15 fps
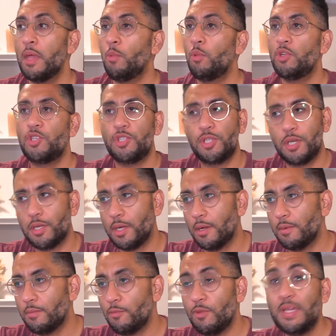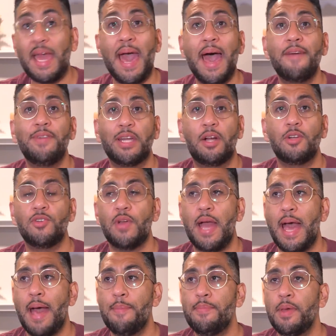which is gonna wreak havoc on your
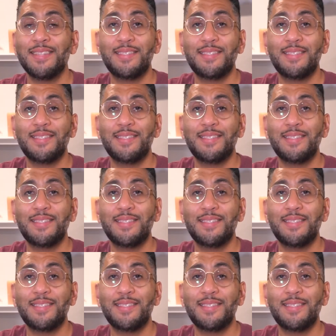app?